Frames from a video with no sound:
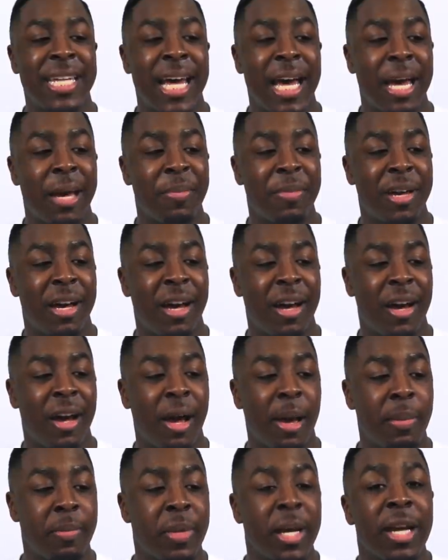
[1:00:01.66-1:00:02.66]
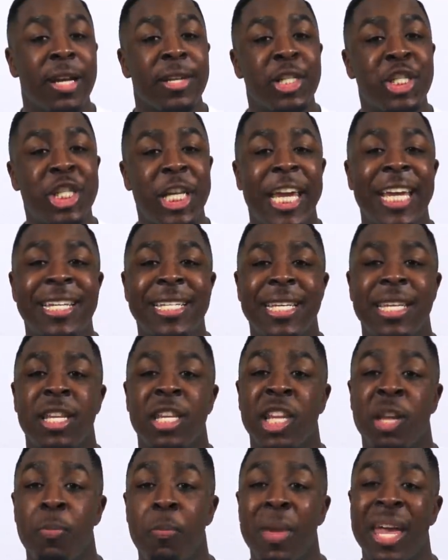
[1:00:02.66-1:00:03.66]
stop um,
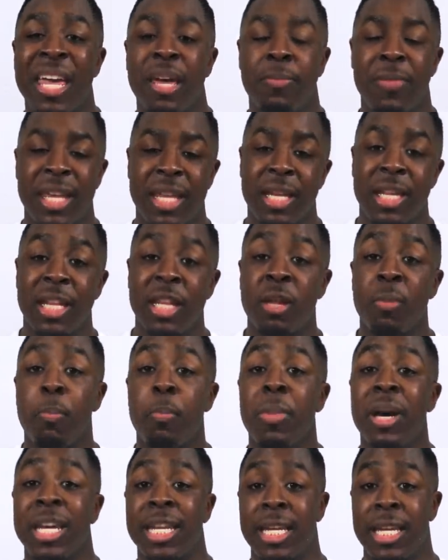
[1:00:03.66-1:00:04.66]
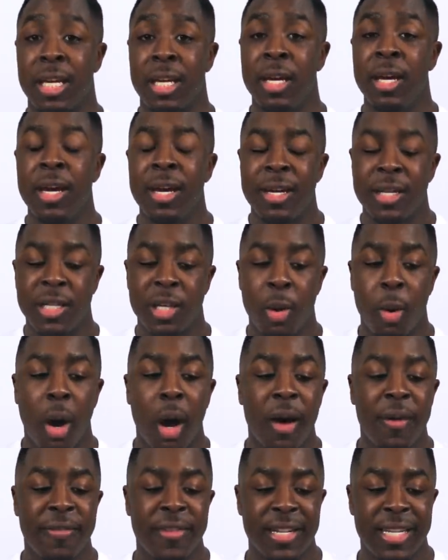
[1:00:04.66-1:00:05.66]
chasing the mammon and the money. So
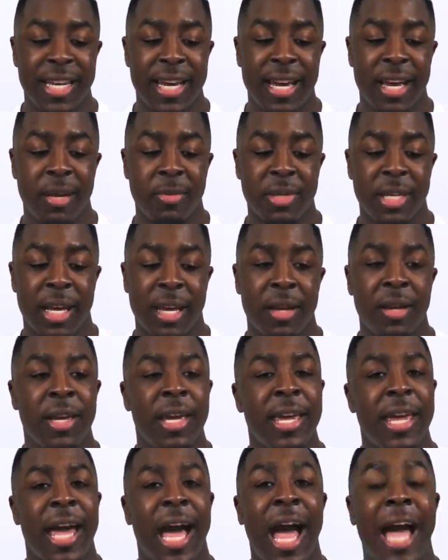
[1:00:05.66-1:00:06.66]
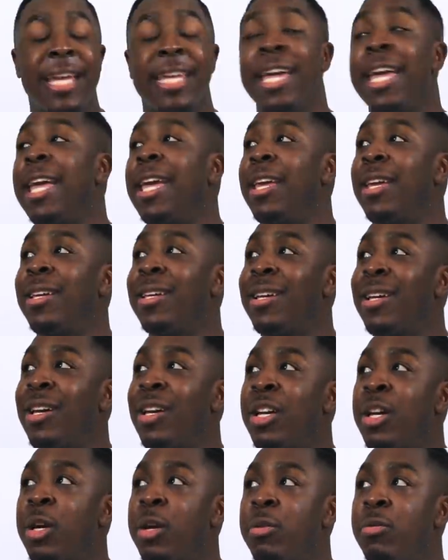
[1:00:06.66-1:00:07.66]
oftentimes, like, I can't
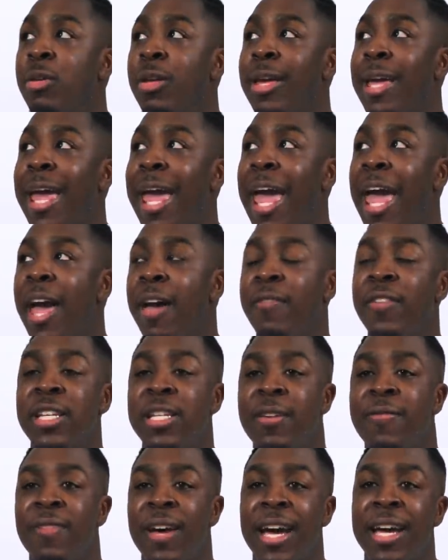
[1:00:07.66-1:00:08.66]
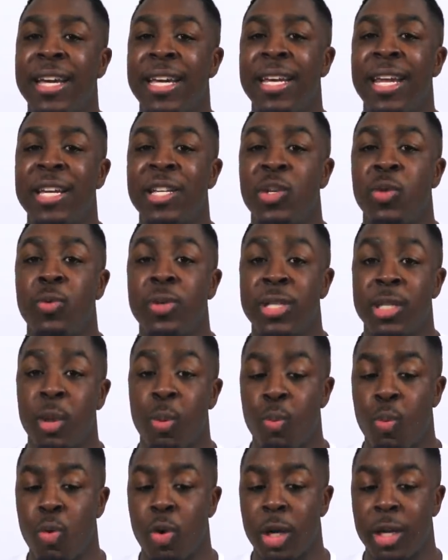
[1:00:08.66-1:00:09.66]
have a divine connection with
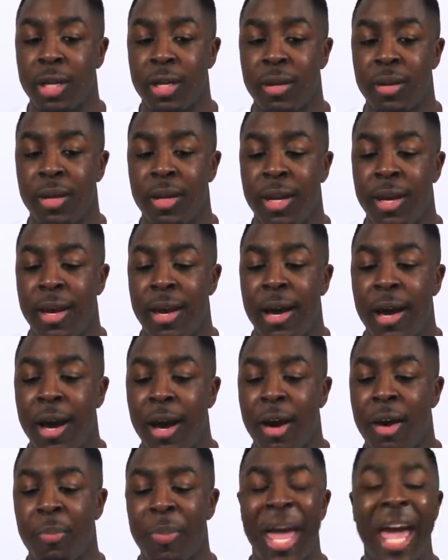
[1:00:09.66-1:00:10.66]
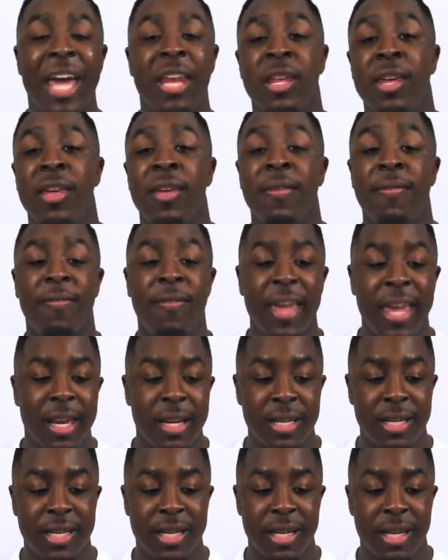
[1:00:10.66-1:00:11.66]
someone um, at an
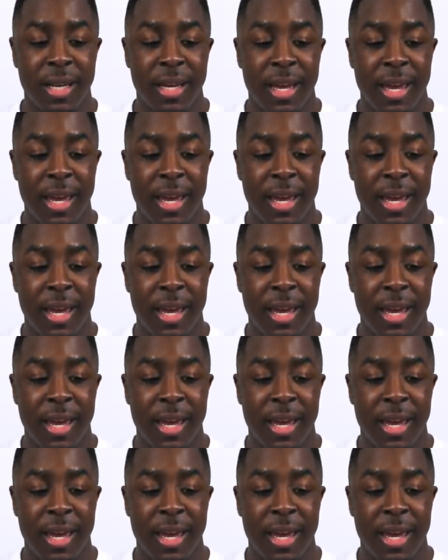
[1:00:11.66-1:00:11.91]
event